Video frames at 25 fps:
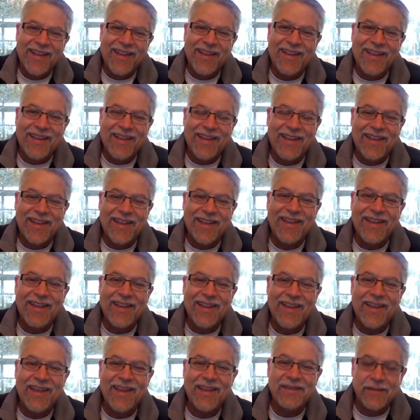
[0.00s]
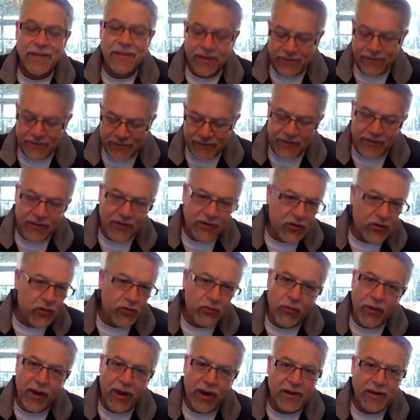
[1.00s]
he, he, he says, You're
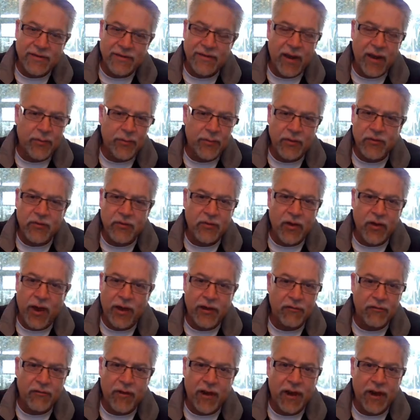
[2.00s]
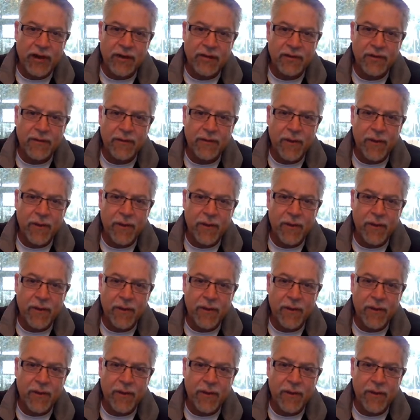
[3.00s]
right, Simon, you got it right.